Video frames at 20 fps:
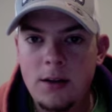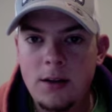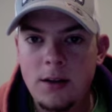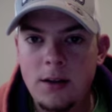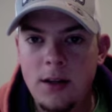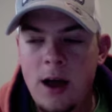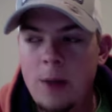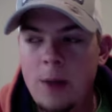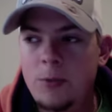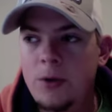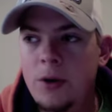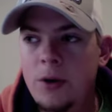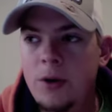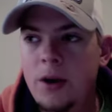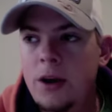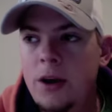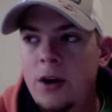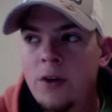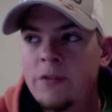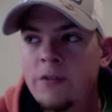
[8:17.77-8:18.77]
The
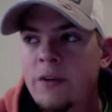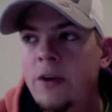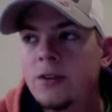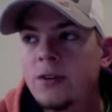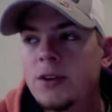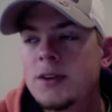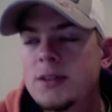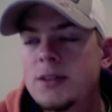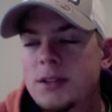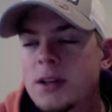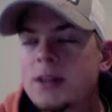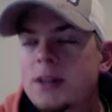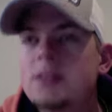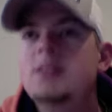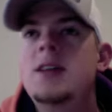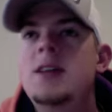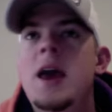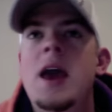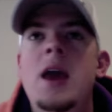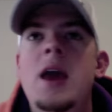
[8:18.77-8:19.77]
library here functions the
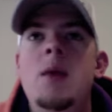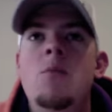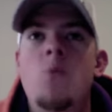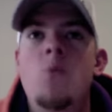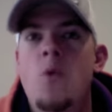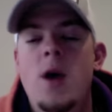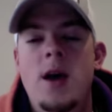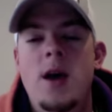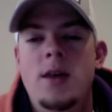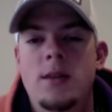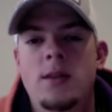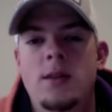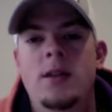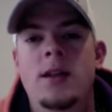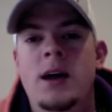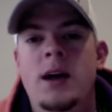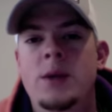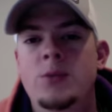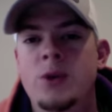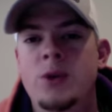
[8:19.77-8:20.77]
same way that the
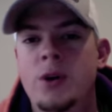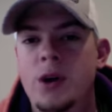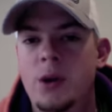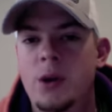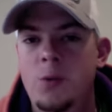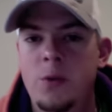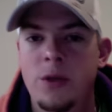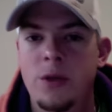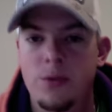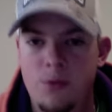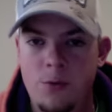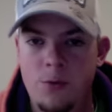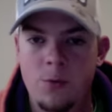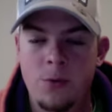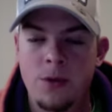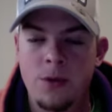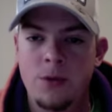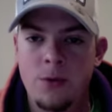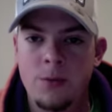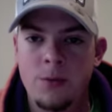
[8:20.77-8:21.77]
library at
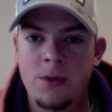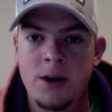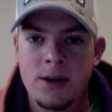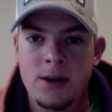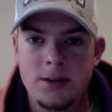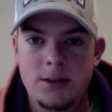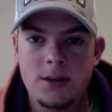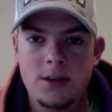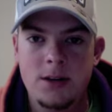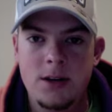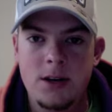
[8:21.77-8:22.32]
Winthrop does.